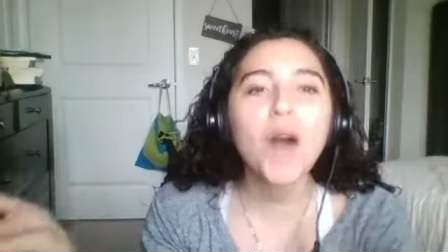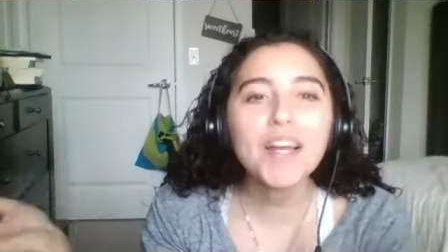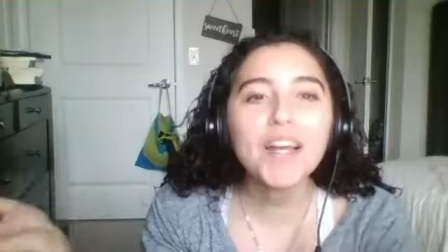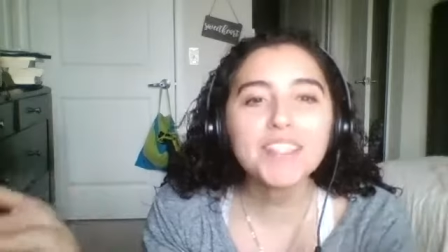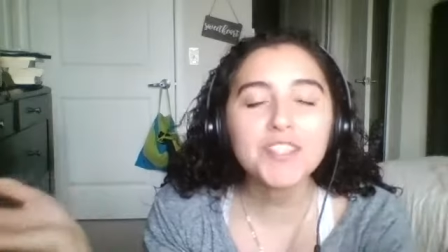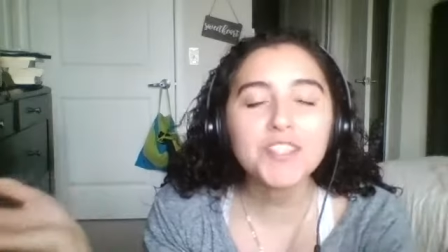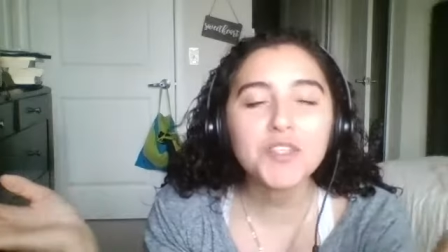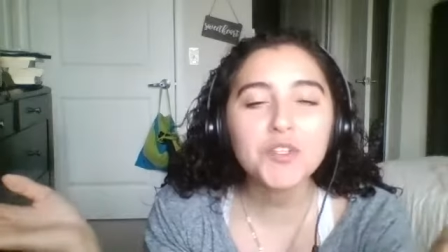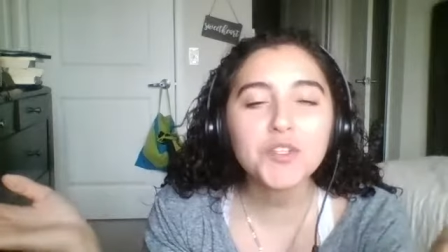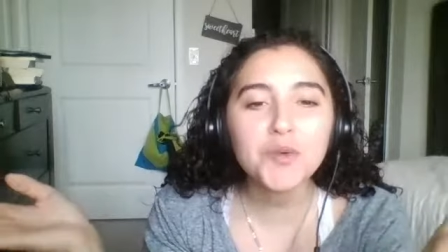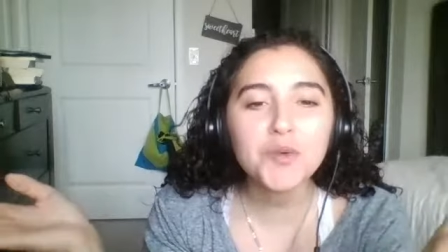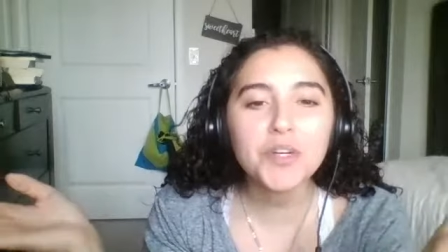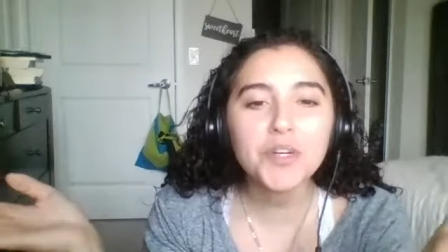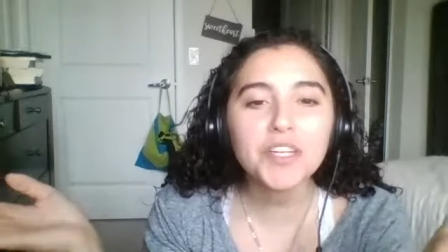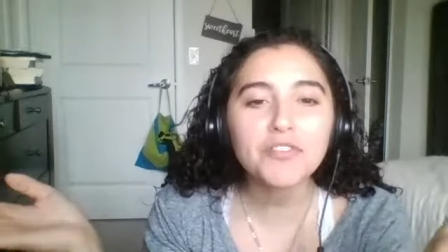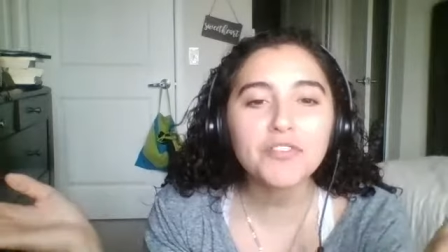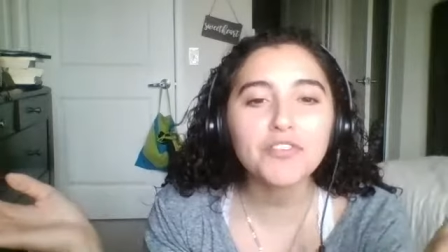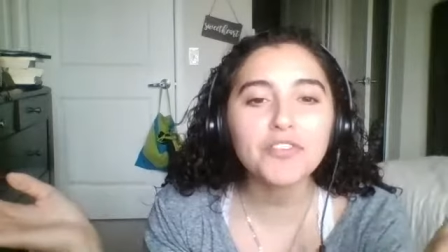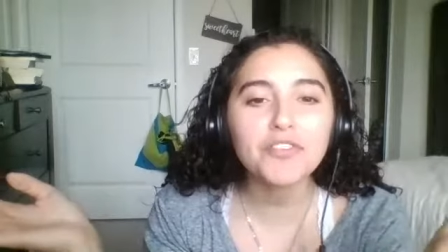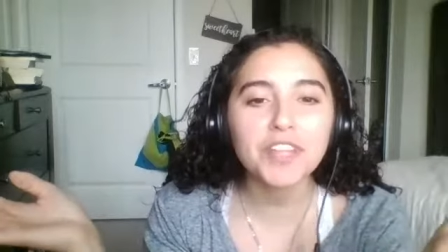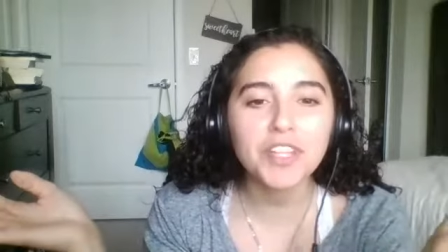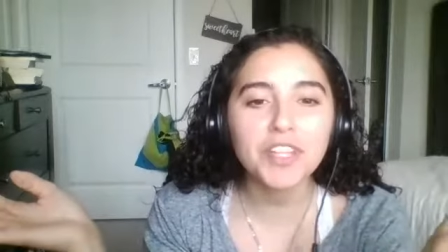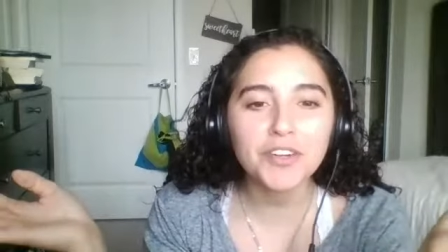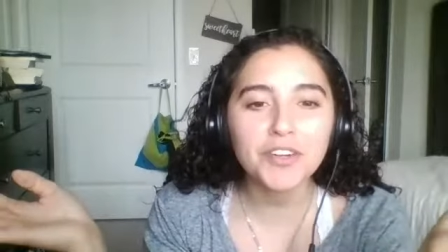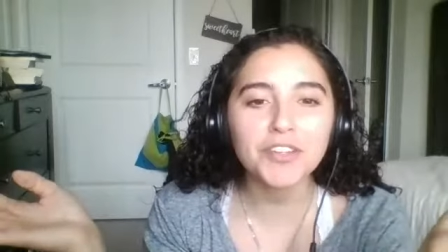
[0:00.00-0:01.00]
You could have
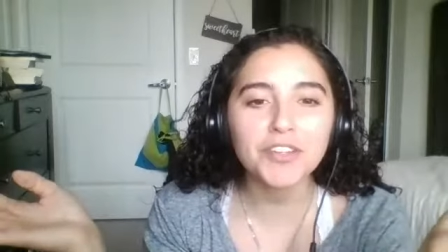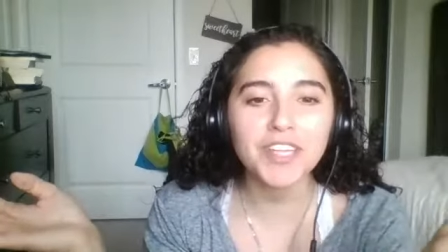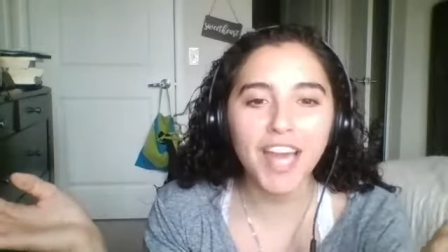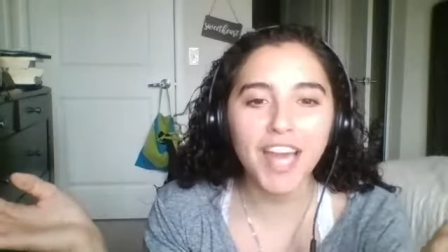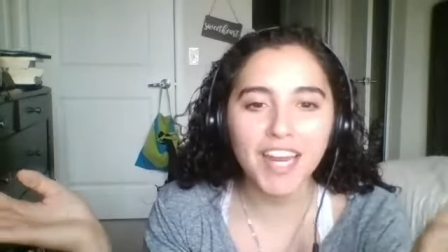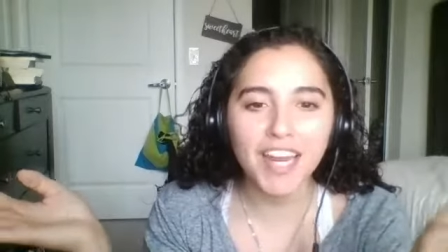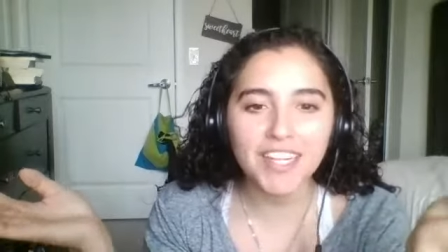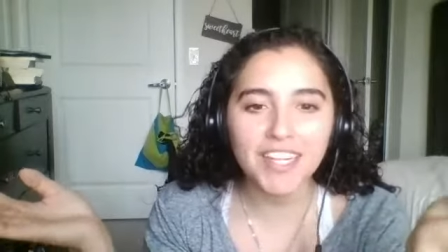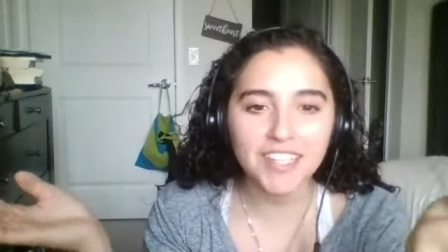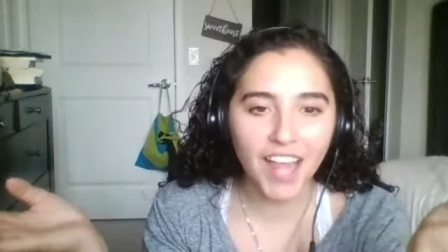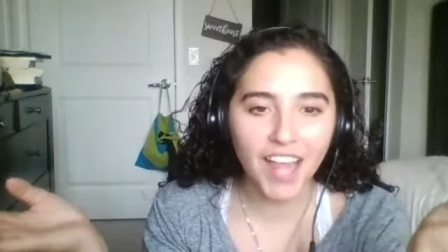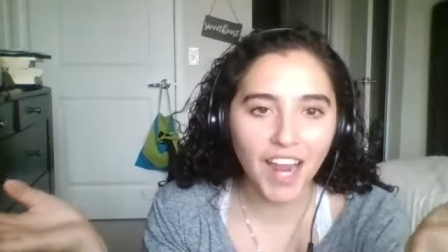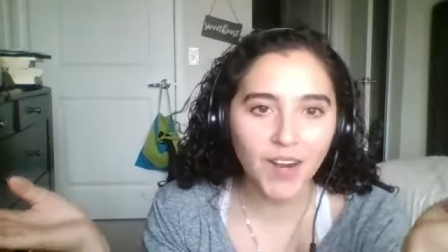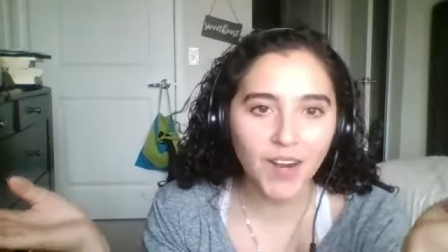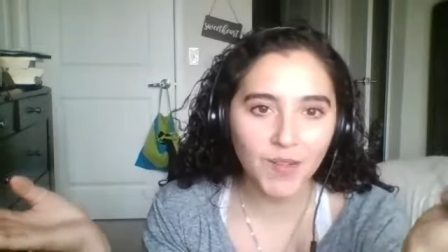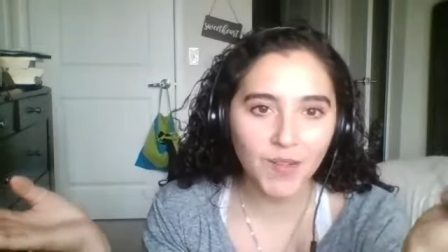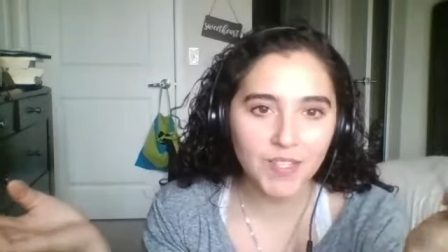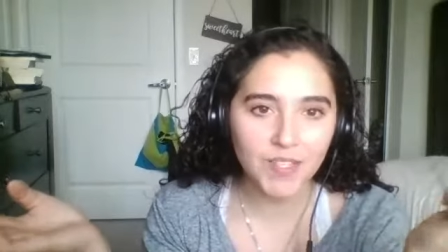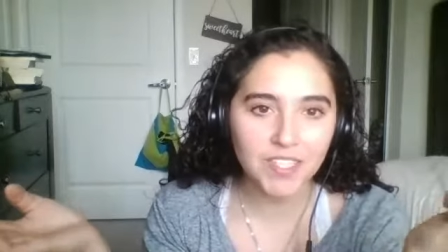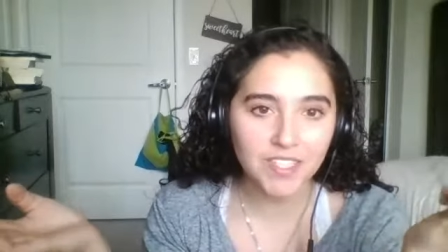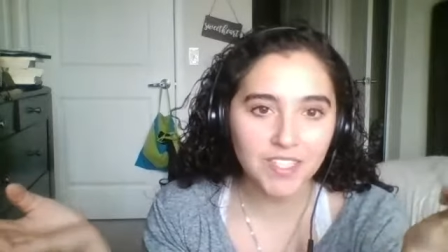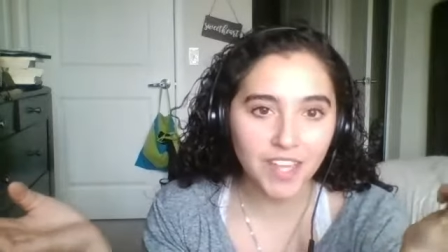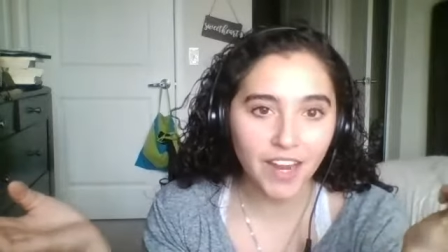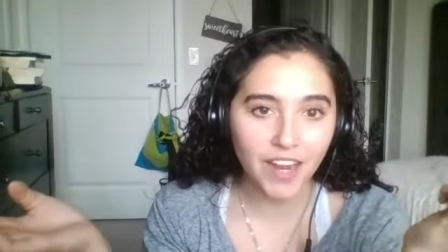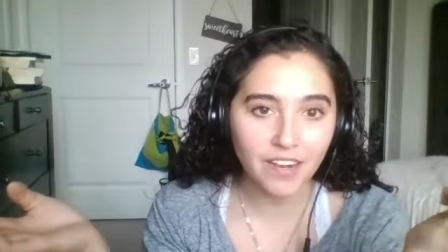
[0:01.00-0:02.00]
literally had a tiger
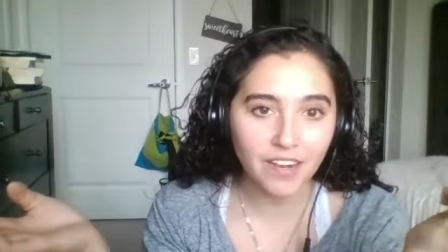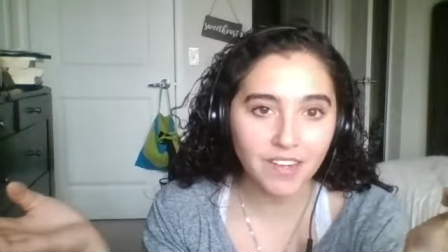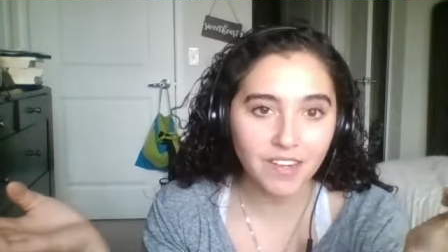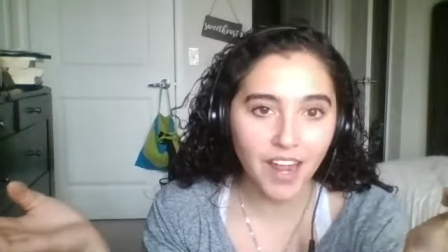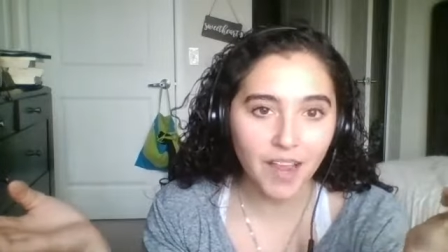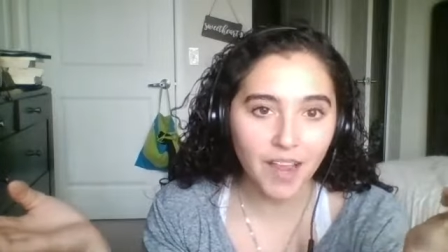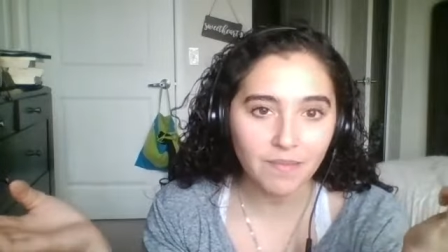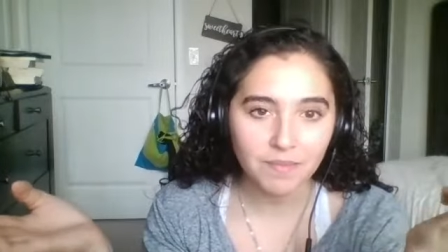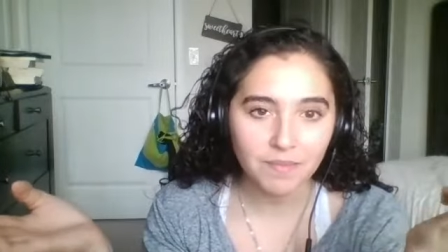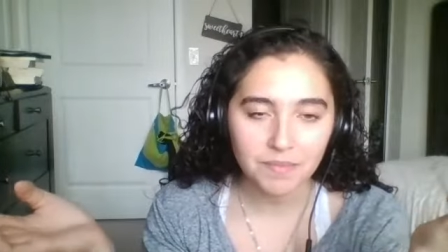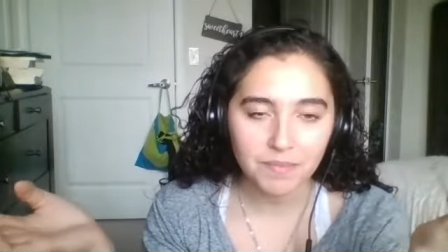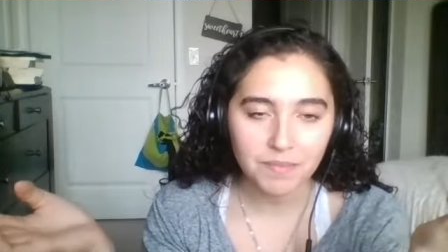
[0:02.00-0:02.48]
this entire time.